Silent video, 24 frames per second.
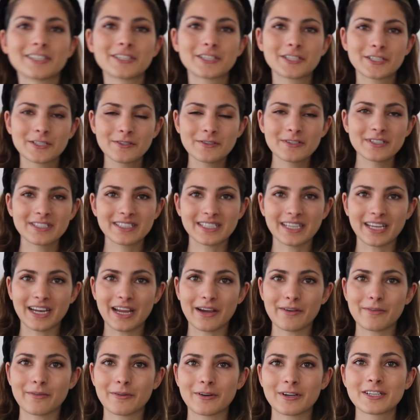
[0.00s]
shoes that
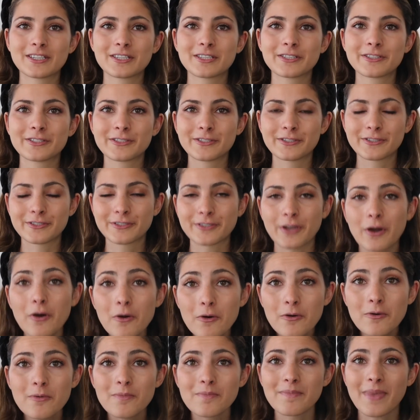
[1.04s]
I wore
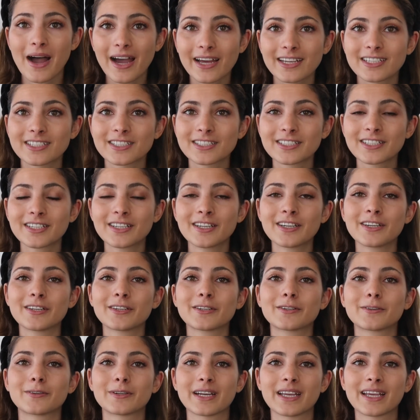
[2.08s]
so much
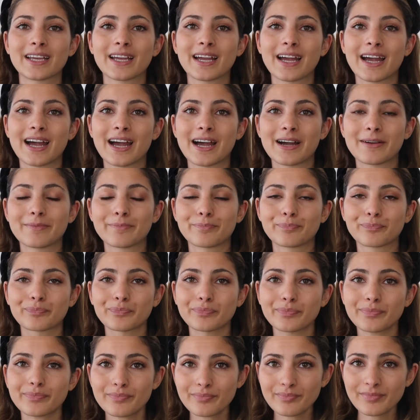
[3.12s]
during
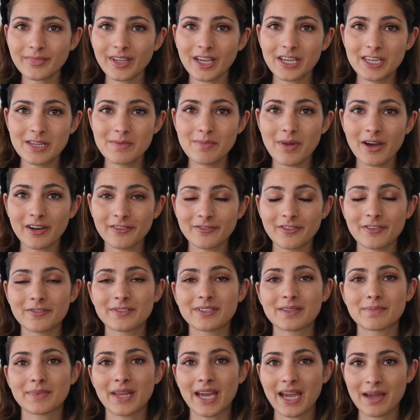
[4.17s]
the month of
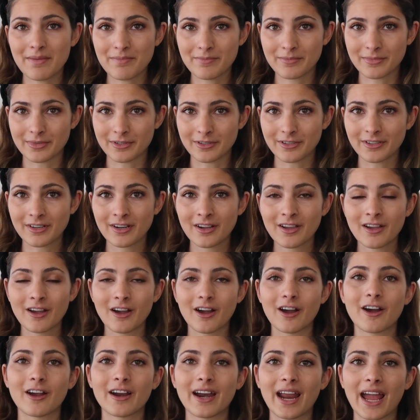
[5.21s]
September
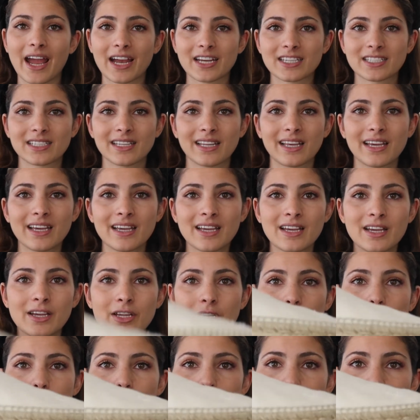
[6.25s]
are actually
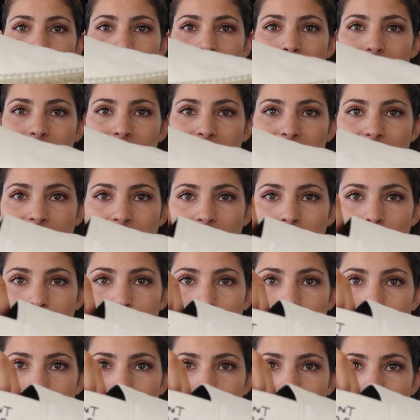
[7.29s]
those Saint
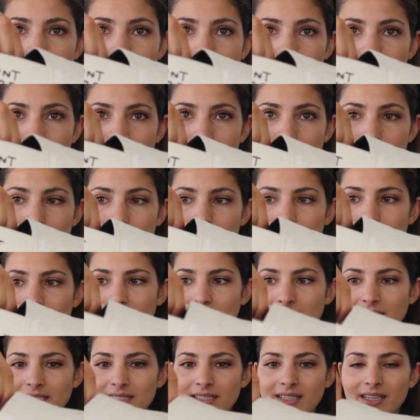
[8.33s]
Laurent
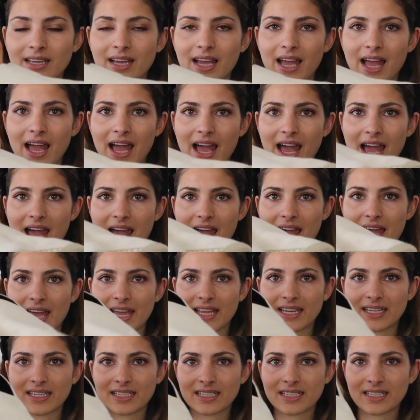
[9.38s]
Espadrilles,
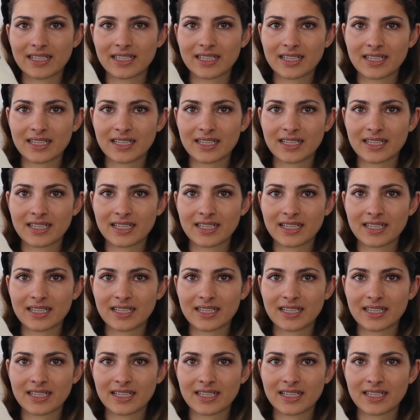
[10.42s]
and